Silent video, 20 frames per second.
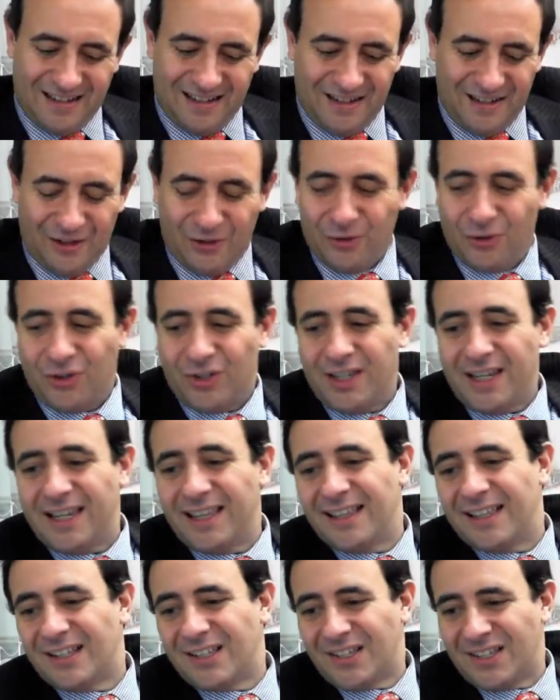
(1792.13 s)
You see
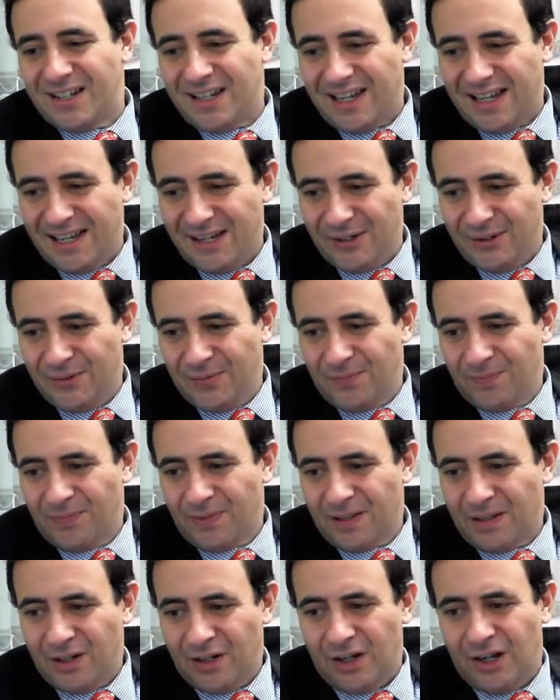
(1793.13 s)
this now
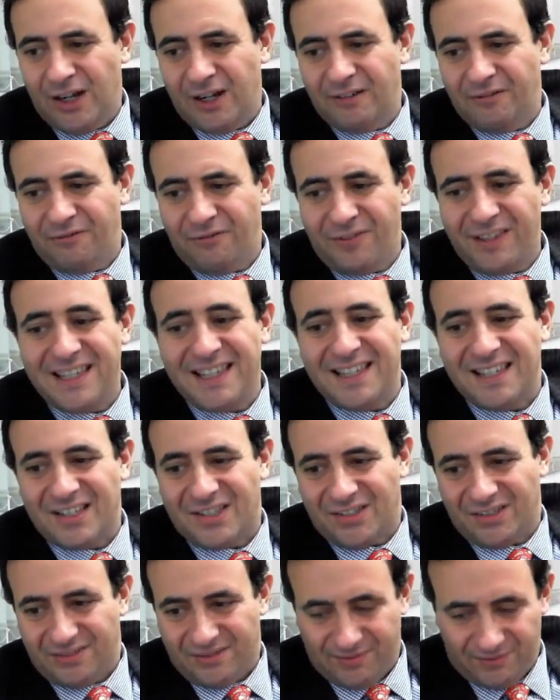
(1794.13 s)
on
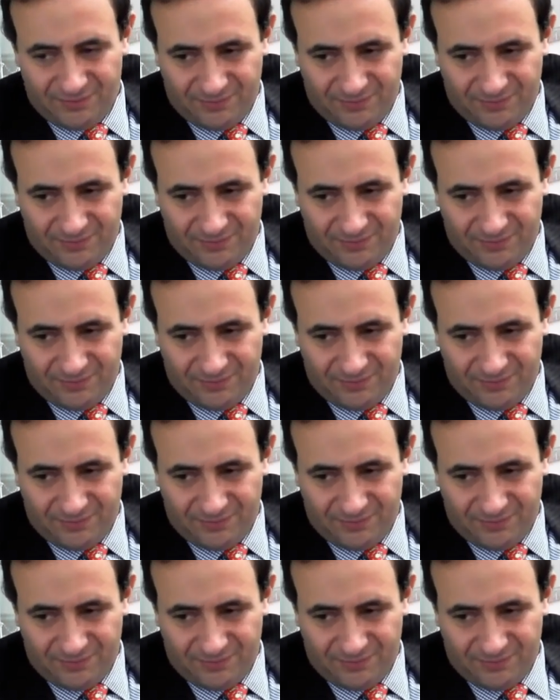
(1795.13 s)
fees.